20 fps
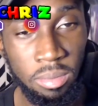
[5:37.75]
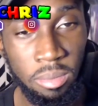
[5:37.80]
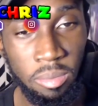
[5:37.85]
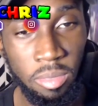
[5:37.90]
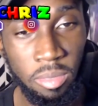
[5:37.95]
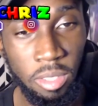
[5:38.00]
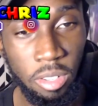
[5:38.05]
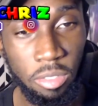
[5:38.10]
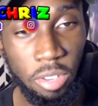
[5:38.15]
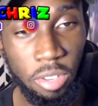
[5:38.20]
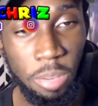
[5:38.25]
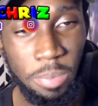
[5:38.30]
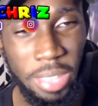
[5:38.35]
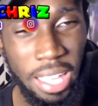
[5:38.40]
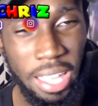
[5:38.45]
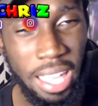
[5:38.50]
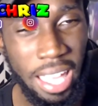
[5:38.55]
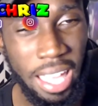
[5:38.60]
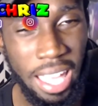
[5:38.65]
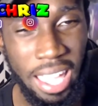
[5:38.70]
Rip
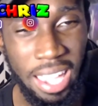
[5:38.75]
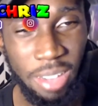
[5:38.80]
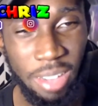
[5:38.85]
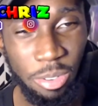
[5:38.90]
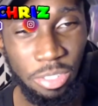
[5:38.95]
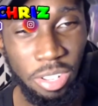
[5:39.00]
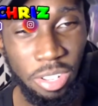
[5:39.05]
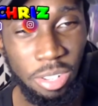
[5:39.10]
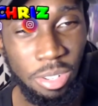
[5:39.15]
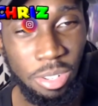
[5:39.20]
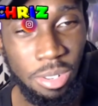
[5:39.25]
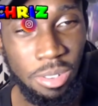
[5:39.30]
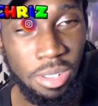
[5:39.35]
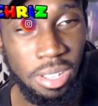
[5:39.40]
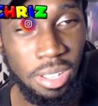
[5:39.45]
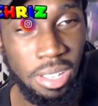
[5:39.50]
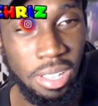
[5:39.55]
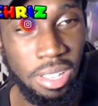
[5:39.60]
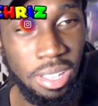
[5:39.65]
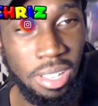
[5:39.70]
that! What y'all
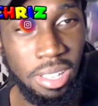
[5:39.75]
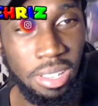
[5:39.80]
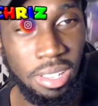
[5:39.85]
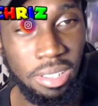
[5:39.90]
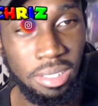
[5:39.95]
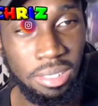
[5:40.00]
doing?